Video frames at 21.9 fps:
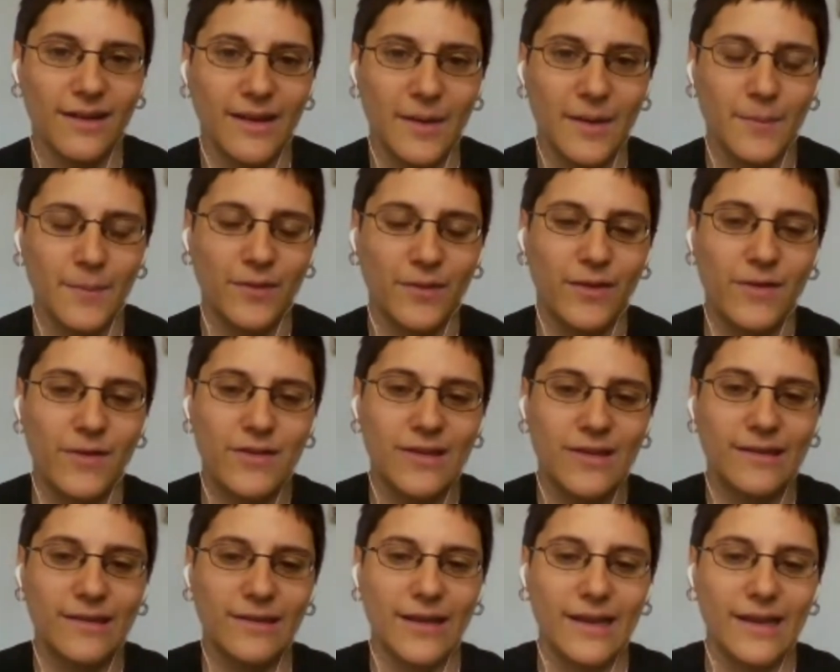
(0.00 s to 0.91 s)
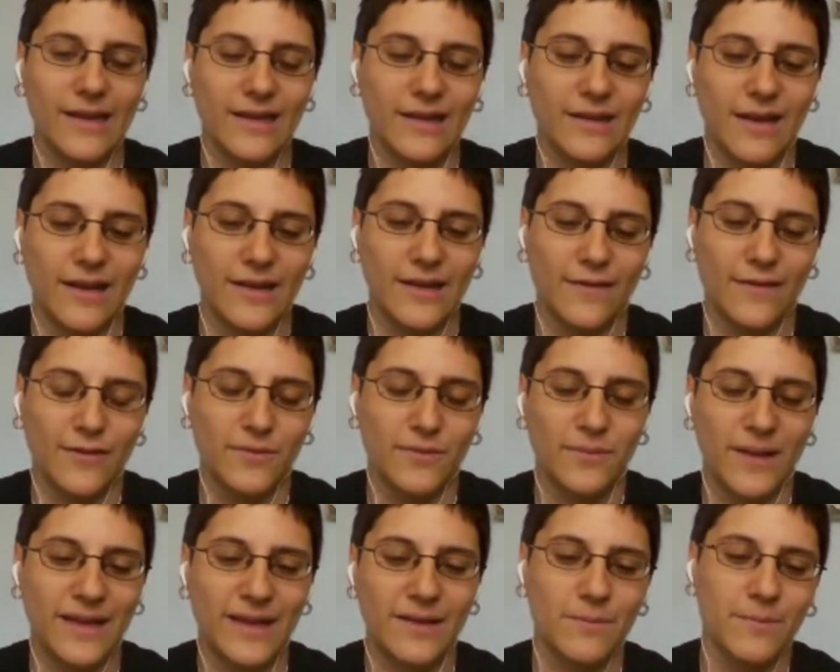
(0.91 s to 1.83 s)
Um, wow. So it just like kind
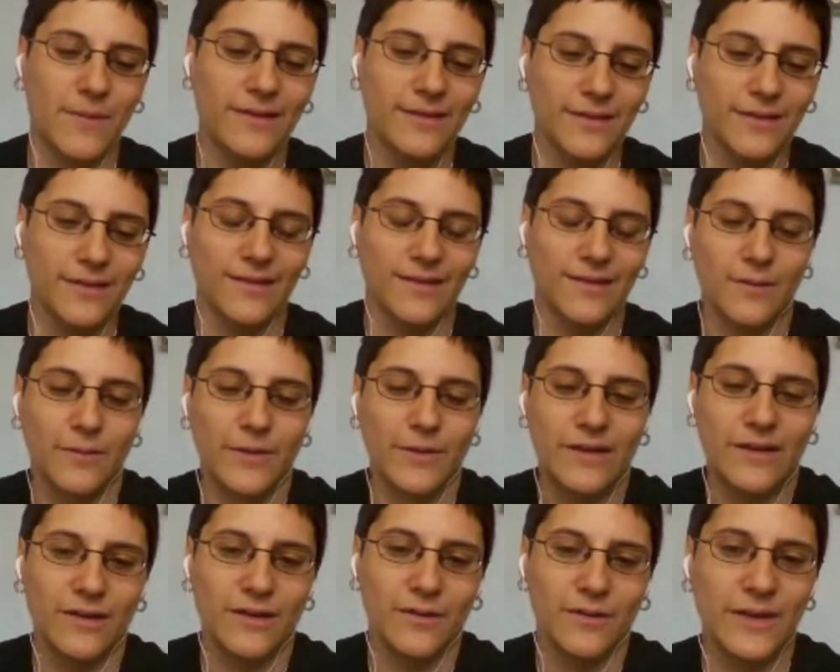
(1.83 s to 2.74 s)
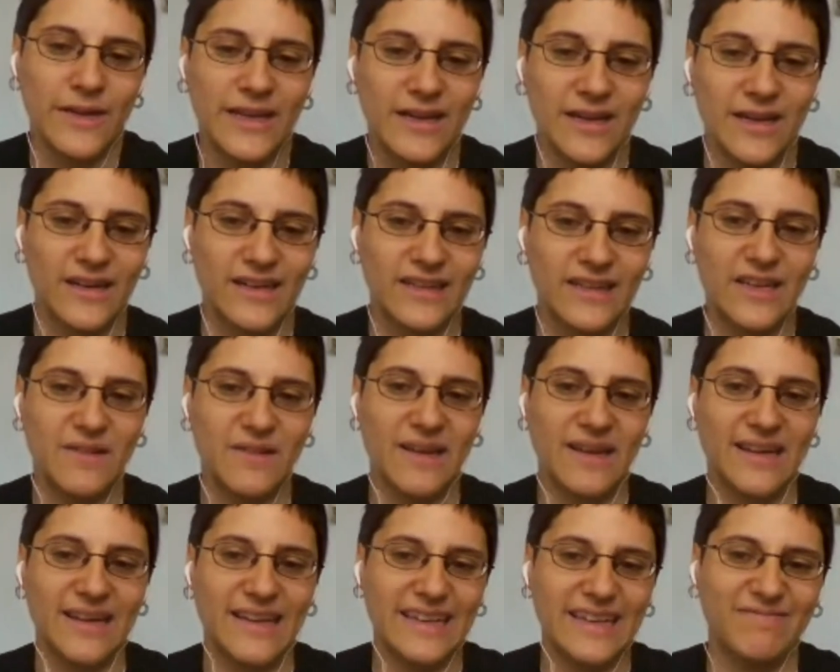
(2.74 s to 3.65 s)
of like muscles get weaker and weaker, and you
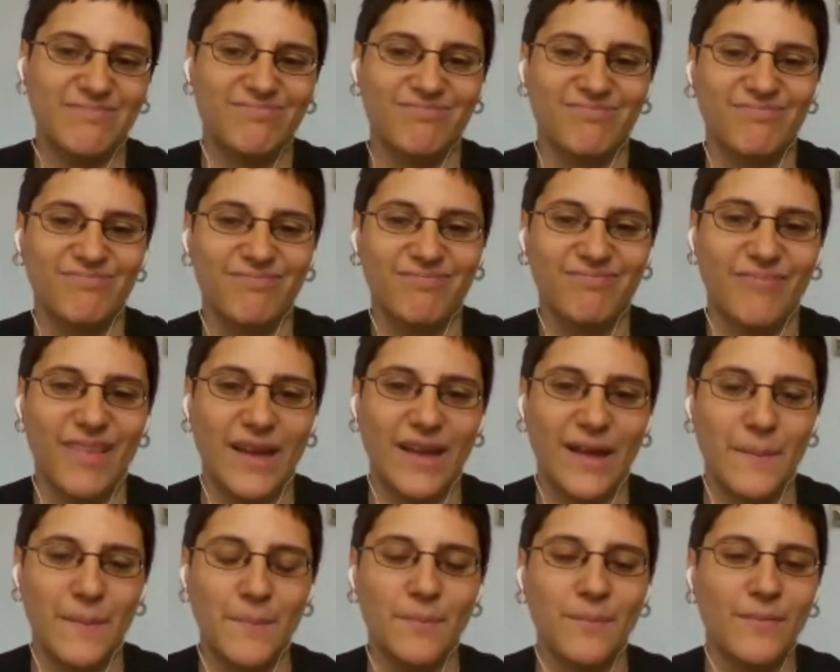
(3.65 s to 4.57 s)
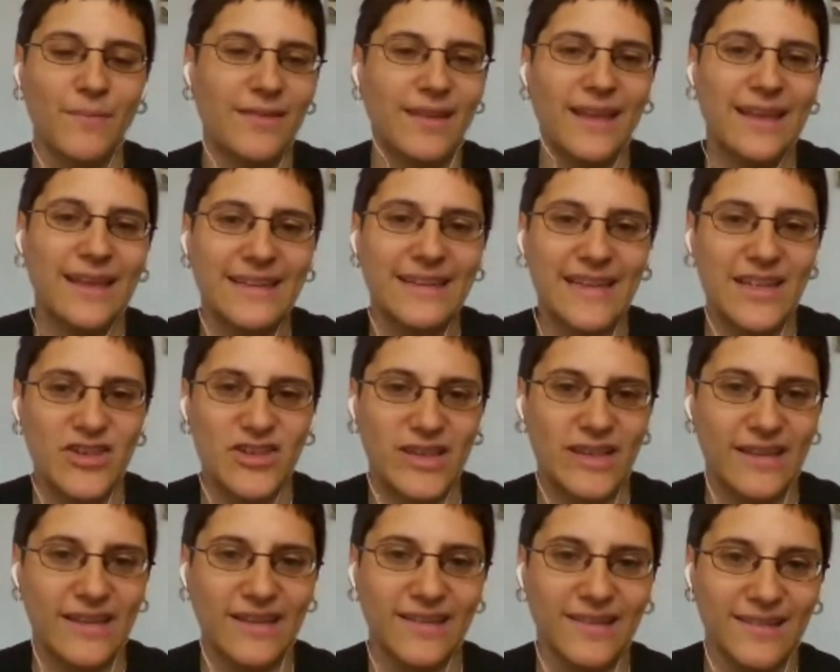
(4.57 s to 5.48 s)
get like um, skin
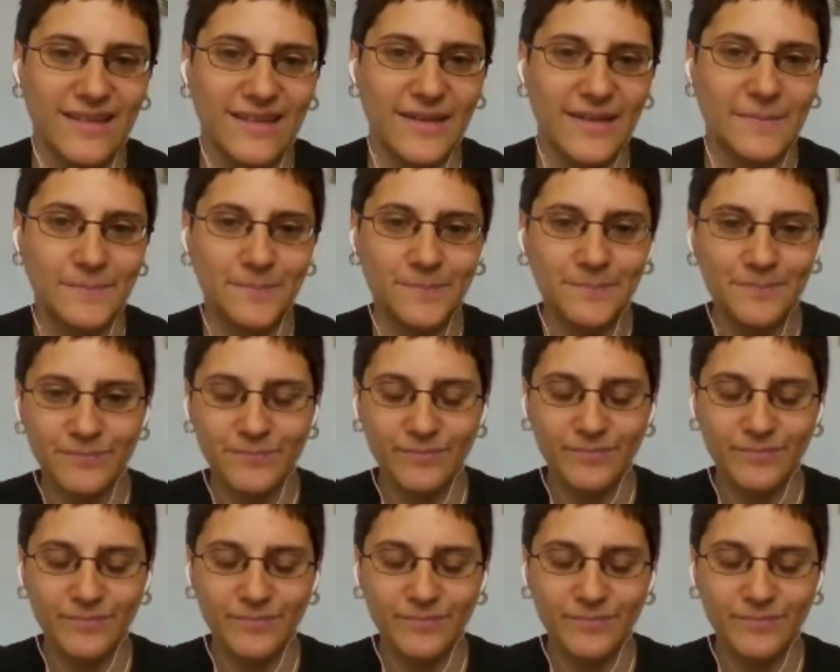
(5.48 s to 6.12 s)
lesions, and